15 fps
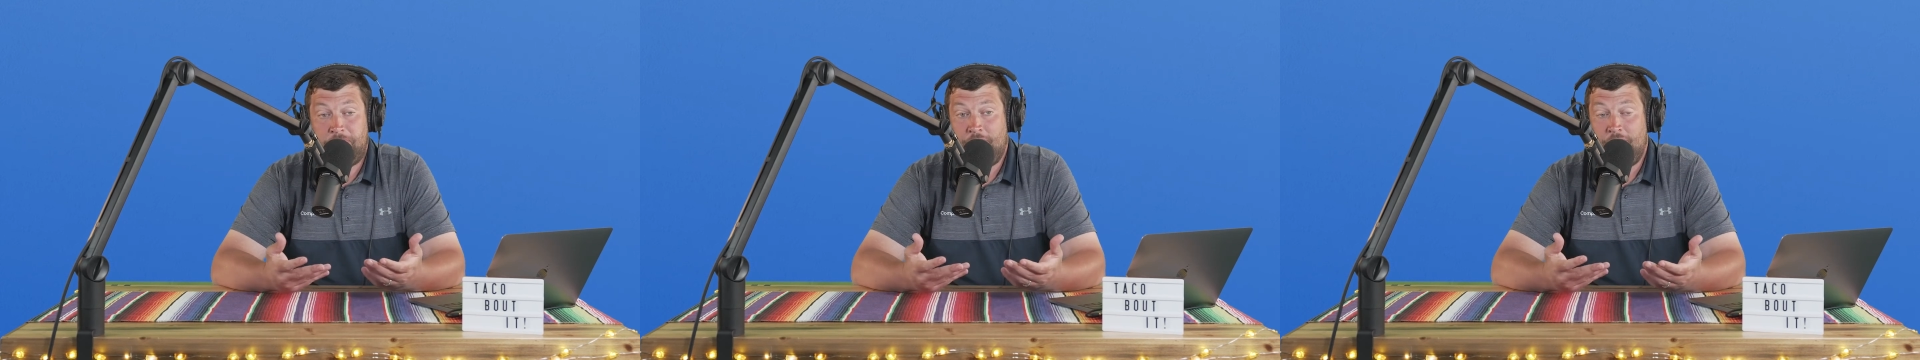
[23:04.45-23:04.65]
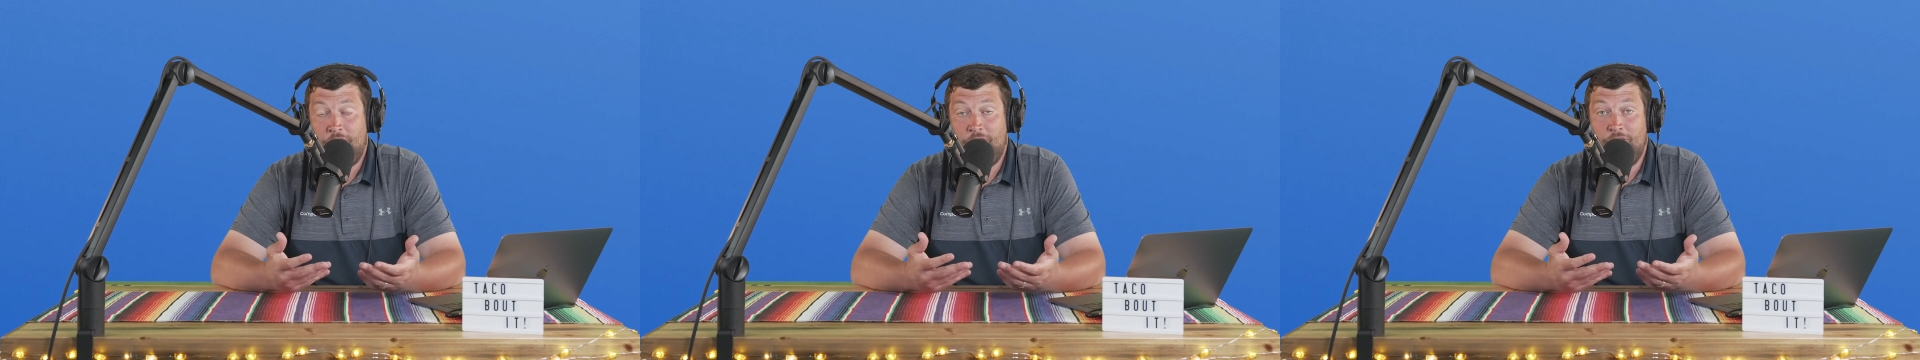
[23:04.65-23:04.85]

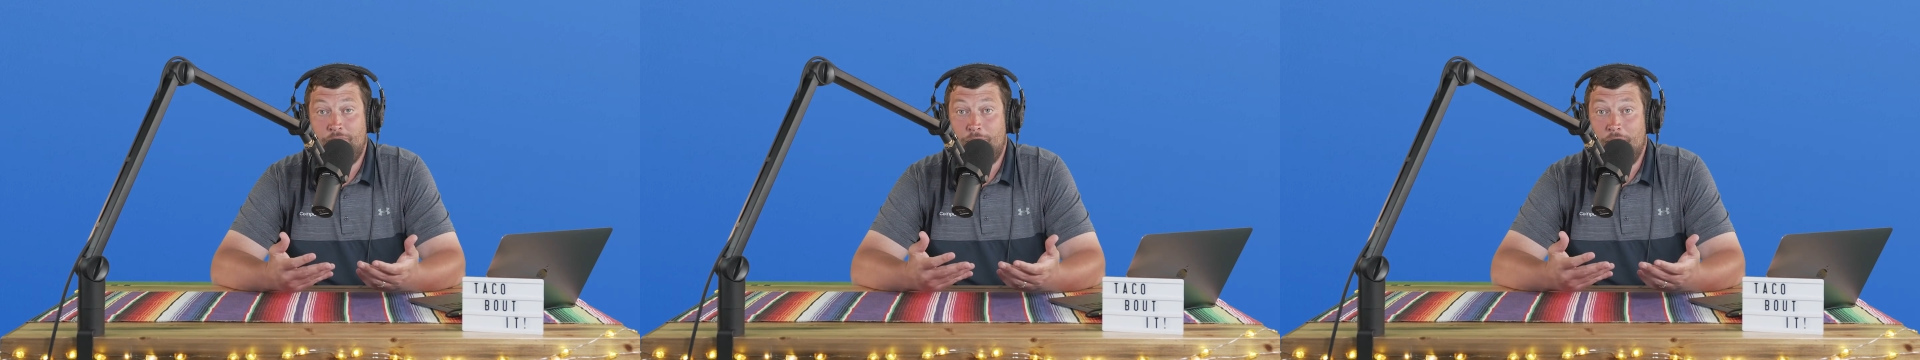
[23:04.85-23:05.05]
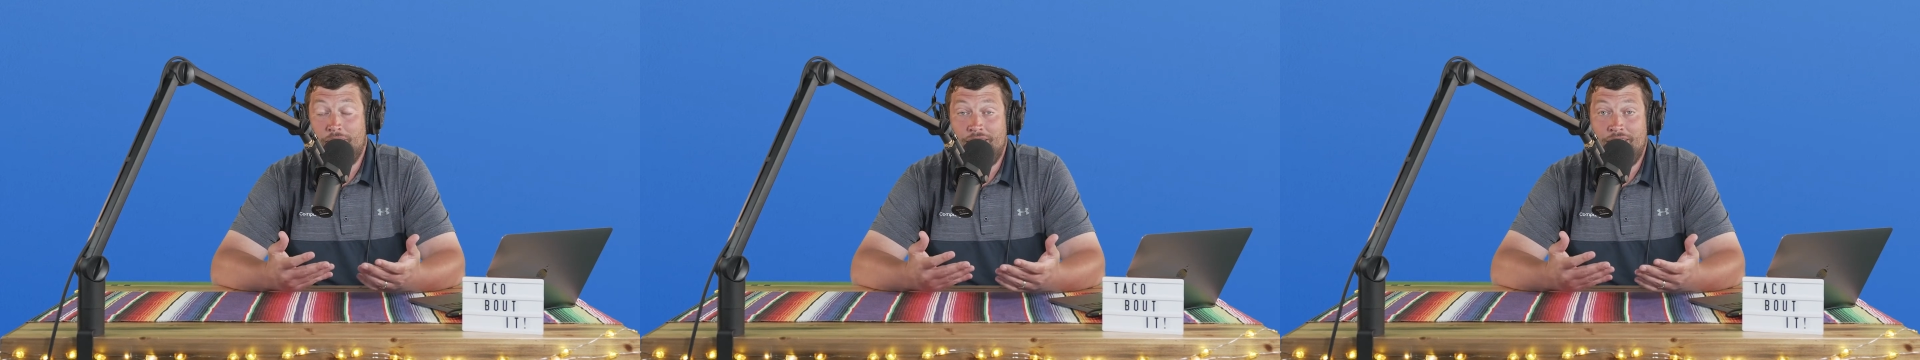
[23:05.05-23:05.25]
if
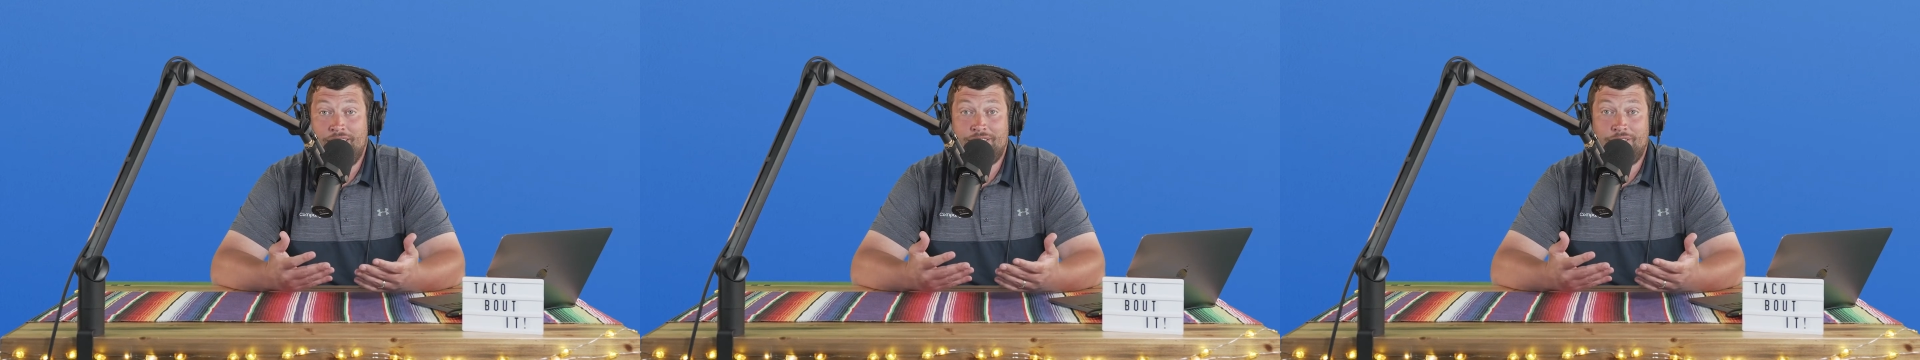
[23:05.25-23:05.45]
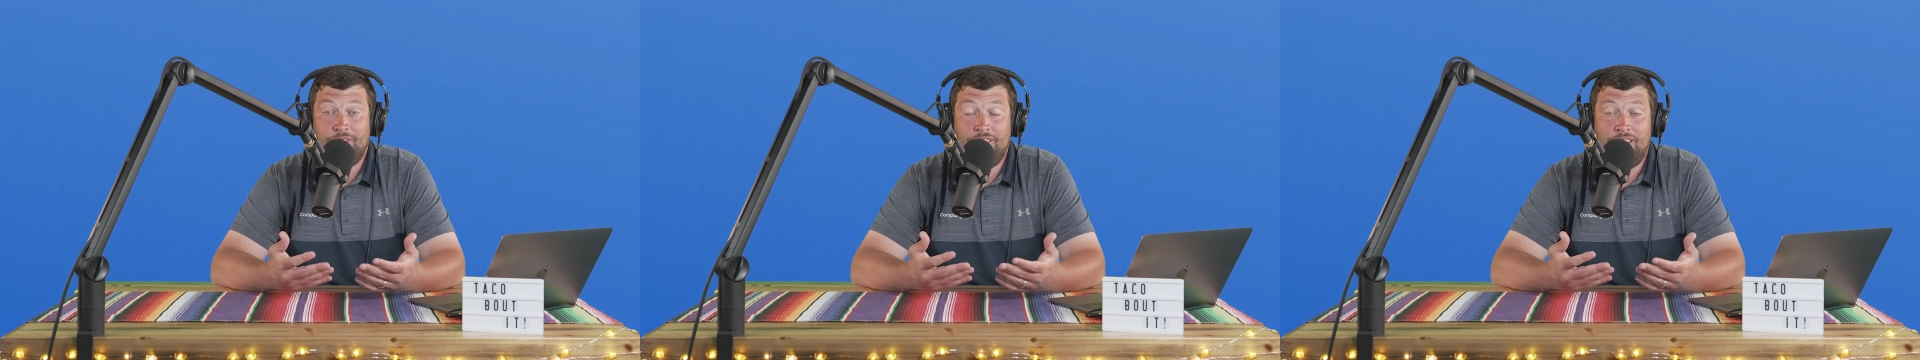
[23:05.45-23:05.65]
Billy
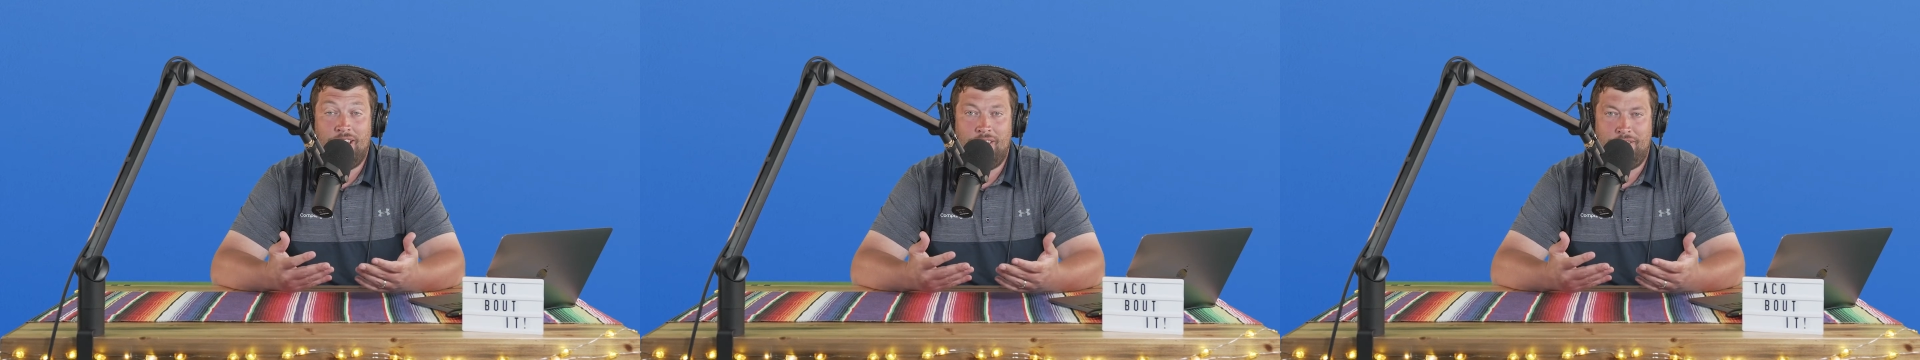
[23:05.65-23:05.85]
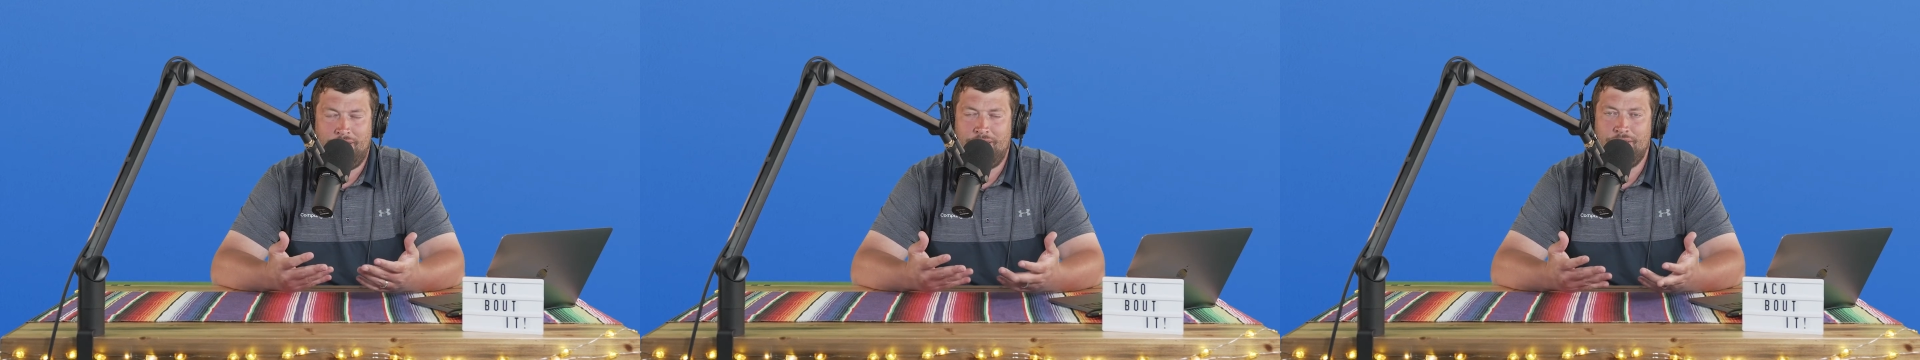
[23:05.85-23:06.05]
is only,
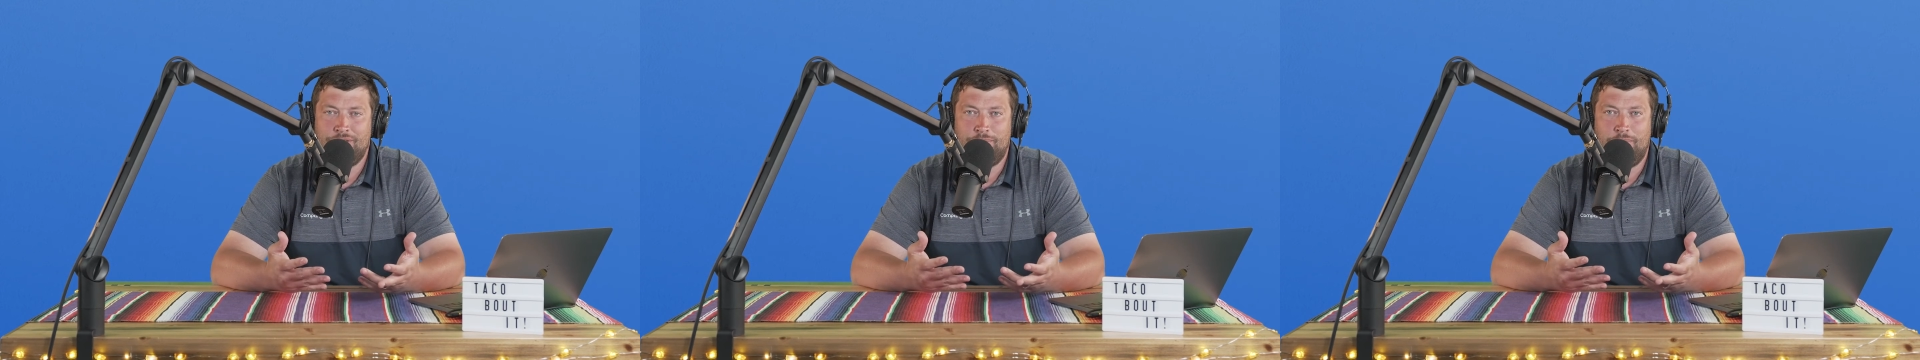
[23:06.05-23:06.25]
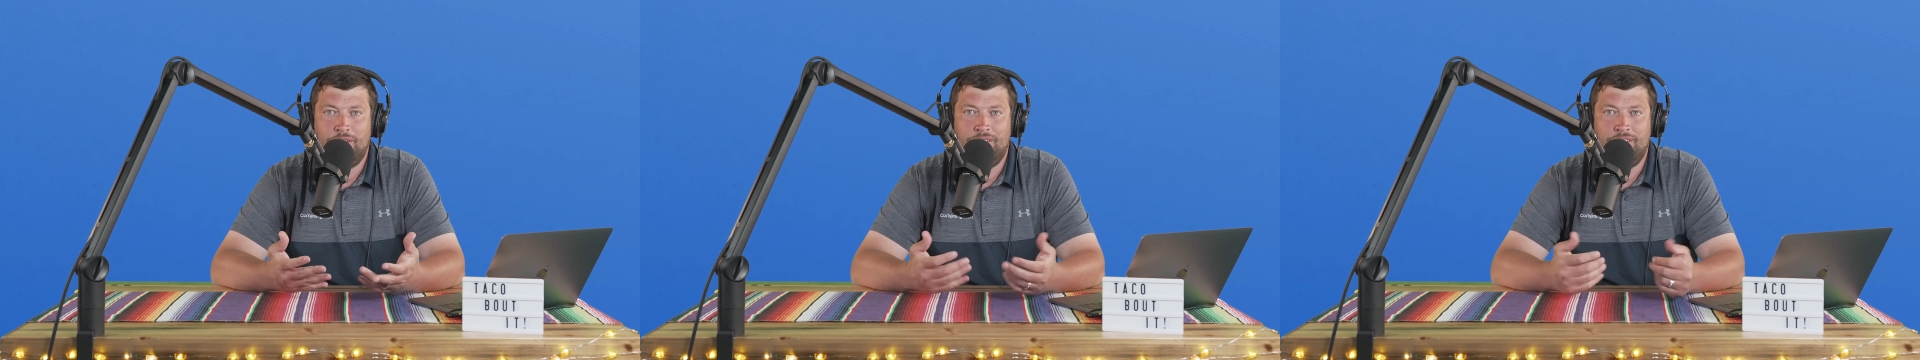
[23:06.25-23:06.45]
I think it was
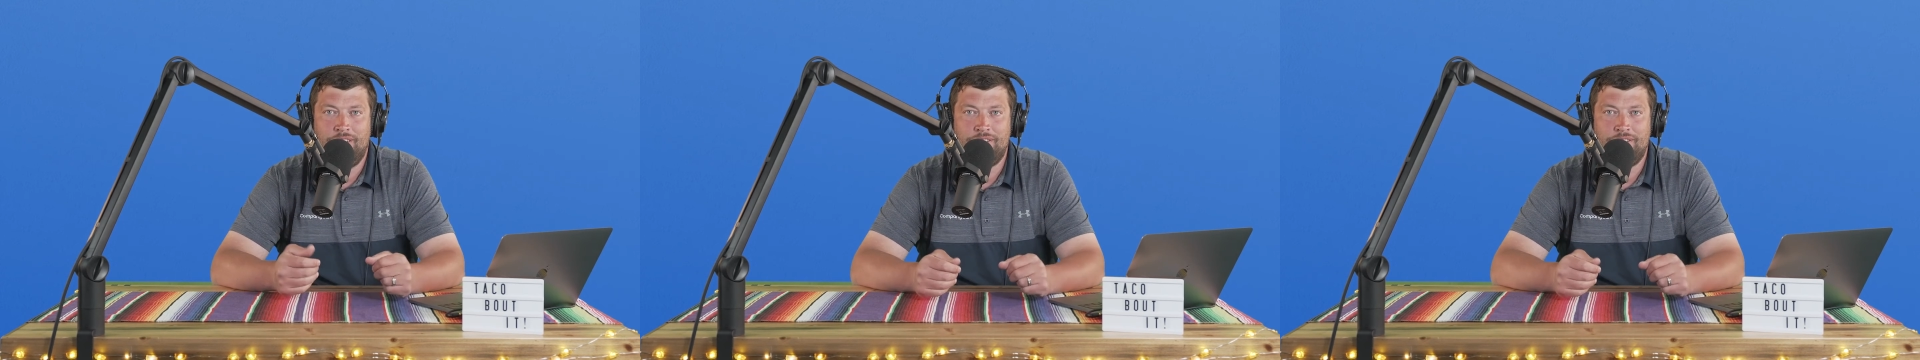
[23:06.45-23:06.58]
Billy,